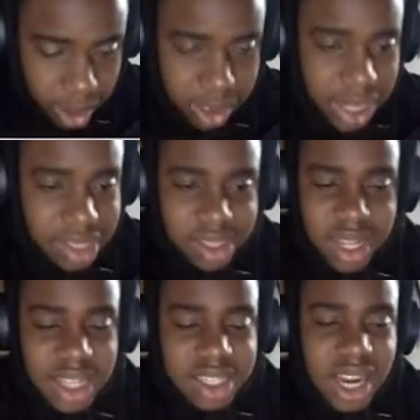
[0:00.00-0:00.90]
That's
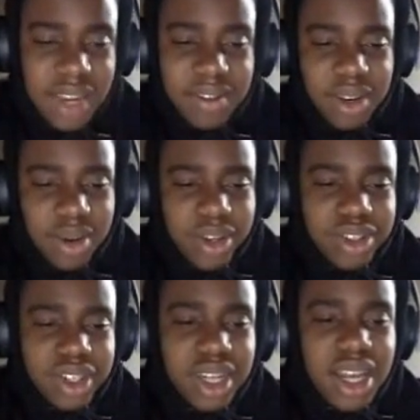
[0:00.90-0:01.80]
that's not even a
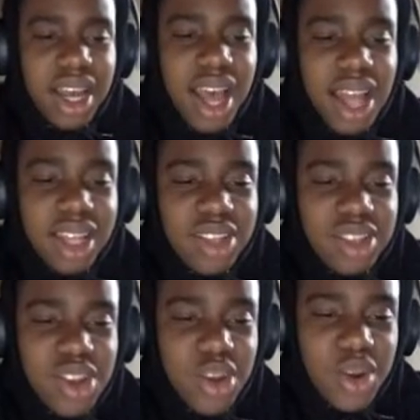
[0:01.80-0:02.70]
question.
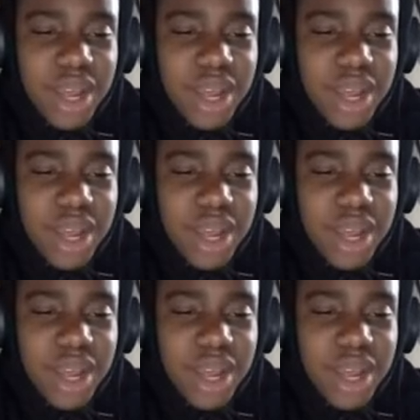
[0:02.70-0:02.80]
LSU